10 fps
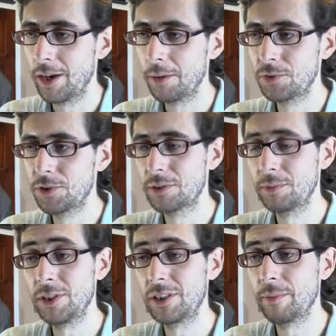open source
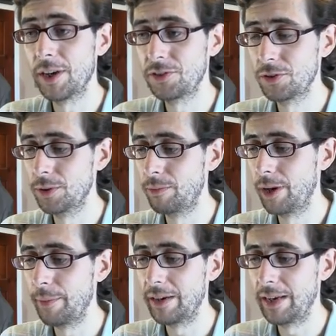community by storm
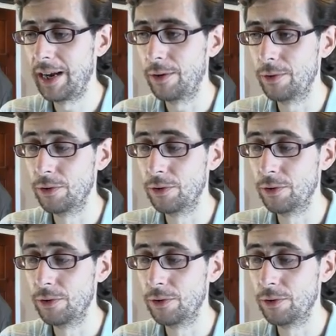right about now,